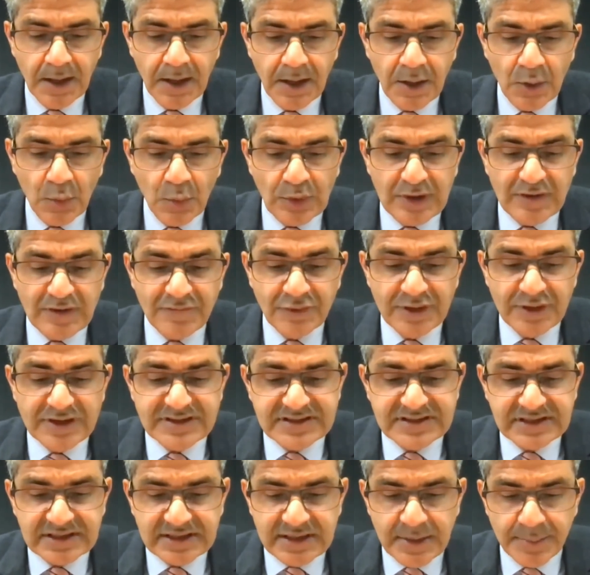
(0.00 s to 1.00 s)
We have
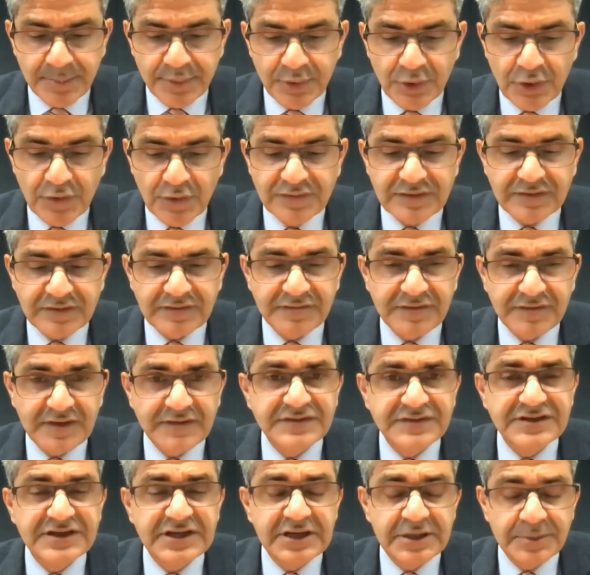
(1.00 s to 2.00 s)
recently approved
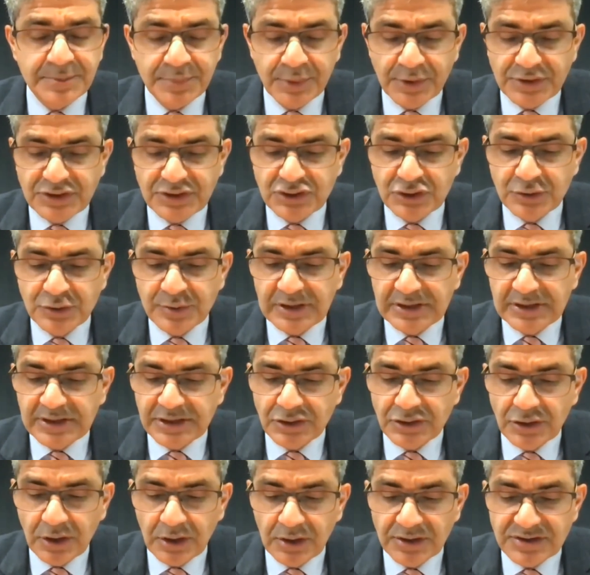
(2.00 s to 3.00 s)
$15.2
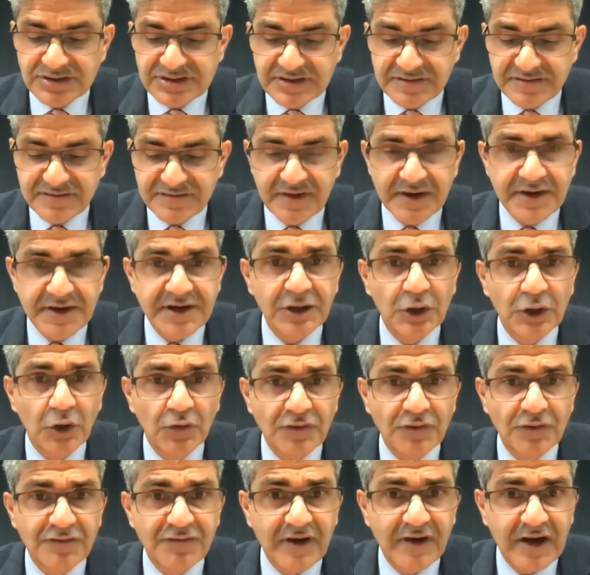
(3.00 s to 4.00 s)
million in funding
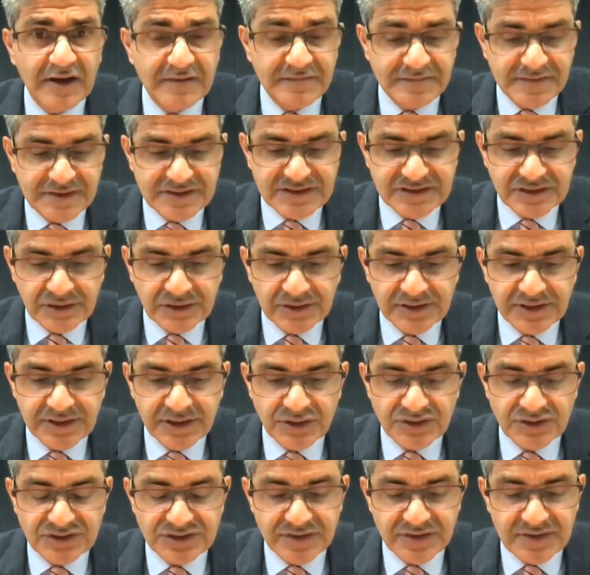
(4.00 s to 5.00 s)
over 5 fiscal
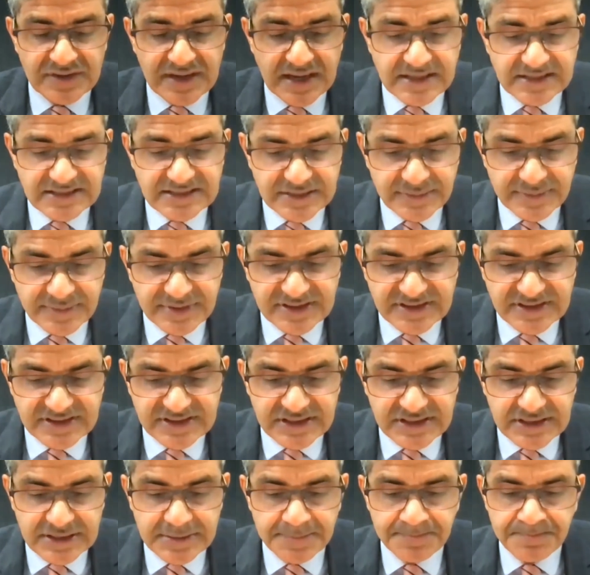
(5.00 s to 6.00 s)
years to the
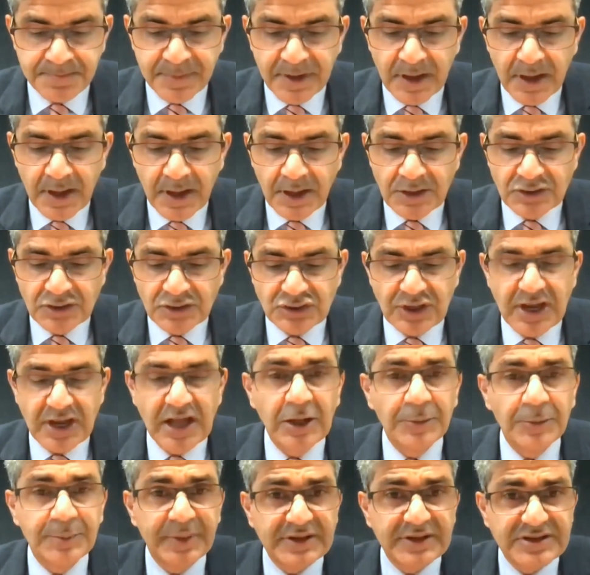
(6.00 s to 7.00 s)
ATPC to
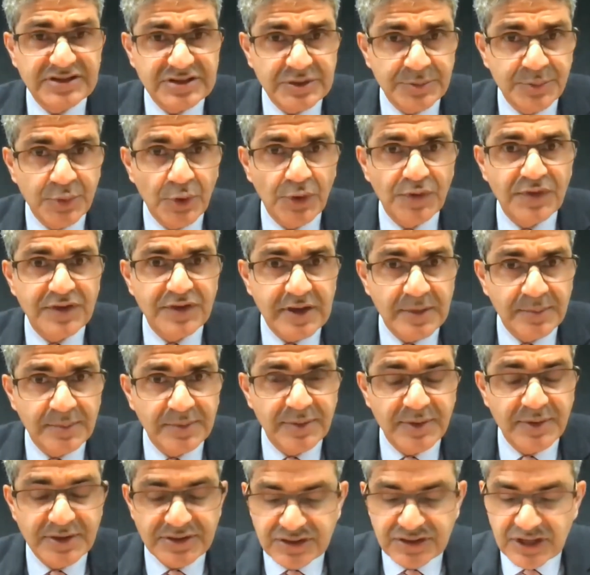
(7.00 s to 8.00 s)
help it support the
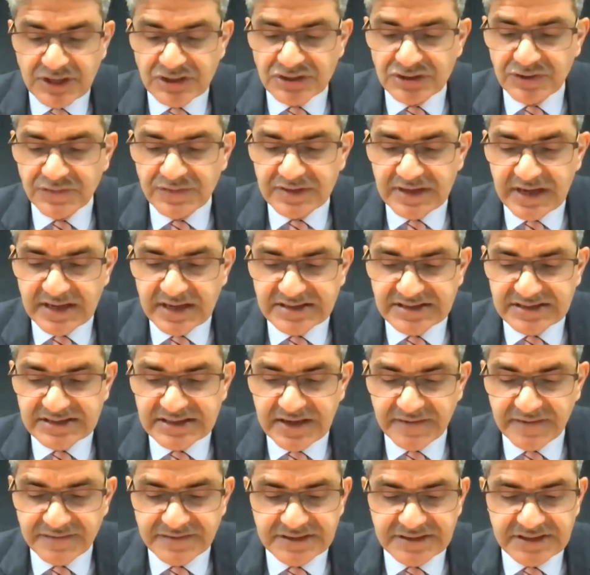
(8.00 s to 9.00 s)
implementation of the
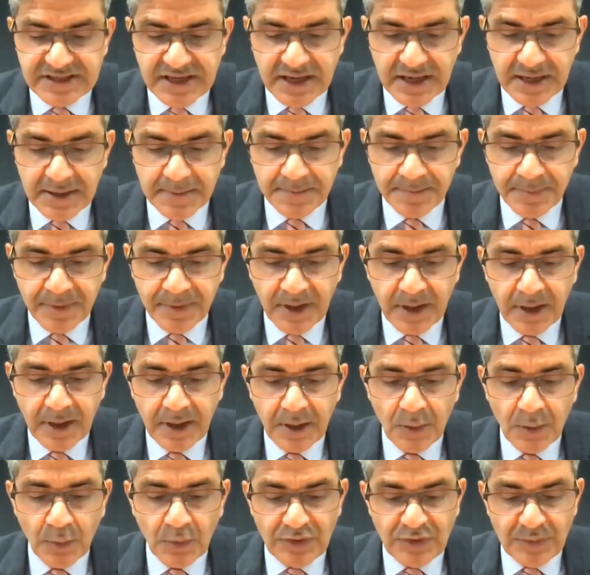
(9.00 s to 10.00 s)
ACFTA,
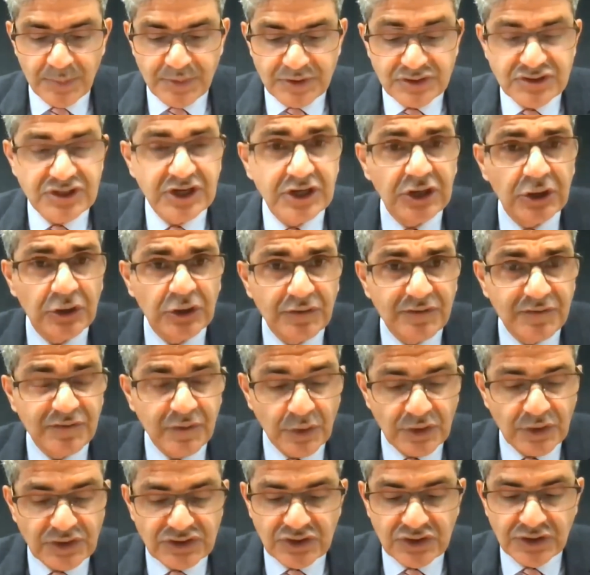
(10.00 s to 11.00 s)
with a particular
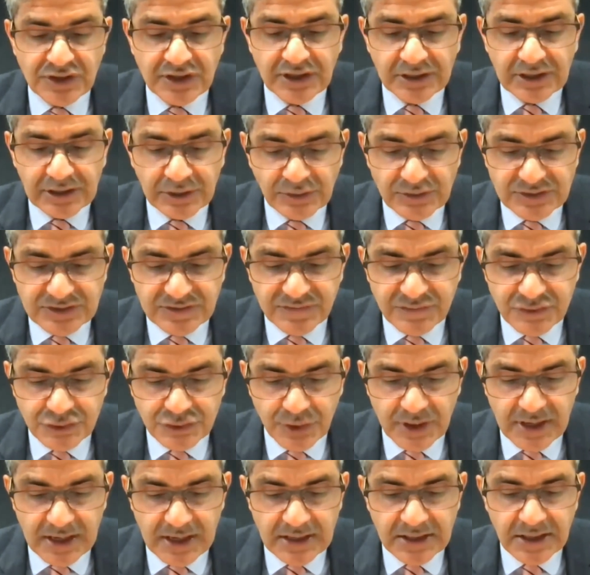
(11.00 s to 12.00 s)
focus on inclusive
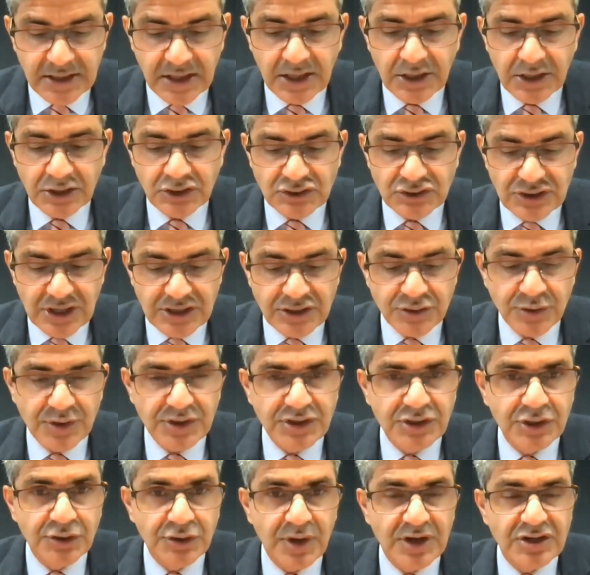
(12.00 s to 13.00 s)
trade, gender
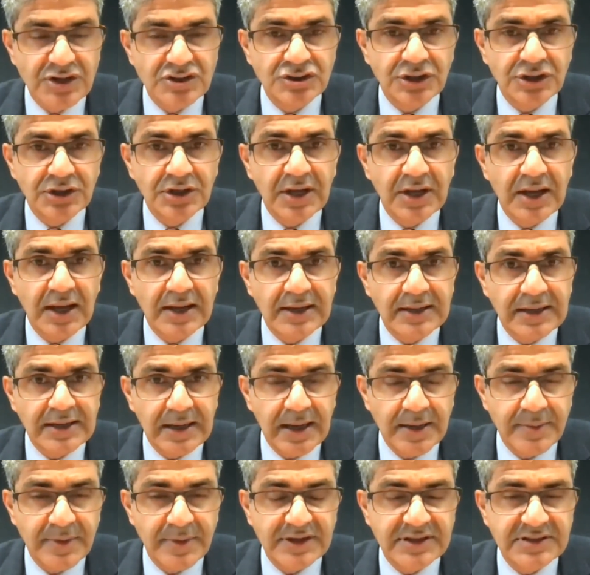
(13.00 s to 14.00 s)
integration, and
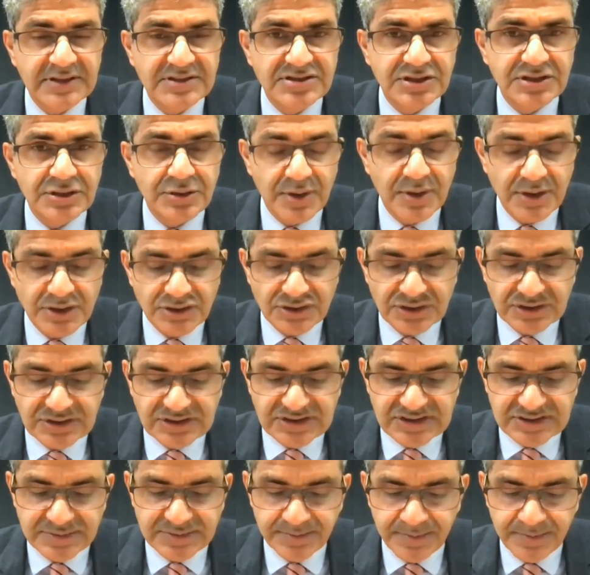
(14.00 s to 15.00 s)
climate considerations.